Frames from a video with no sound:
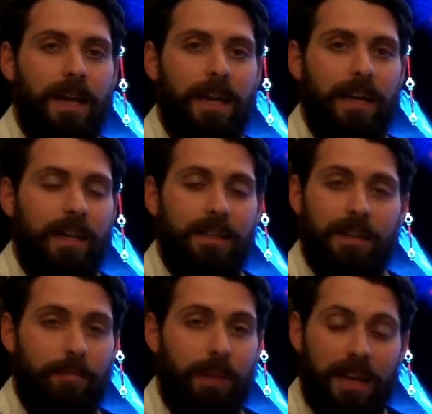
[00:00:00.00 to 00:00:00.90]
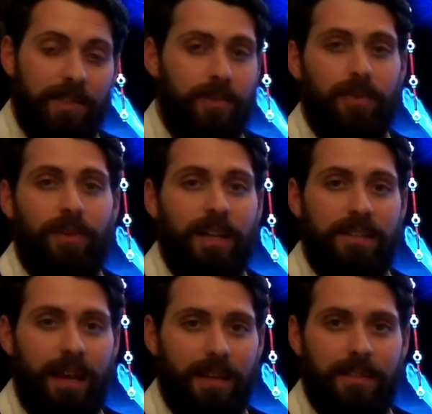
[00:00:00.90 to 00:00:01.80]
It makes for a
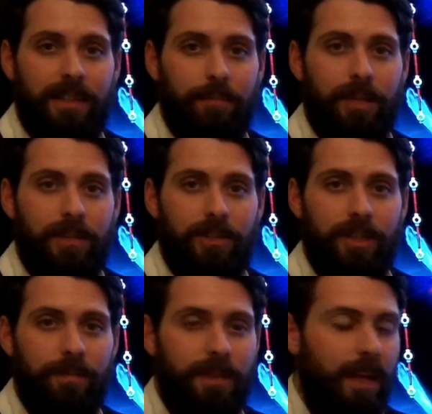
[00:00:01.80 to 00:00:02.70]
fantastic picture.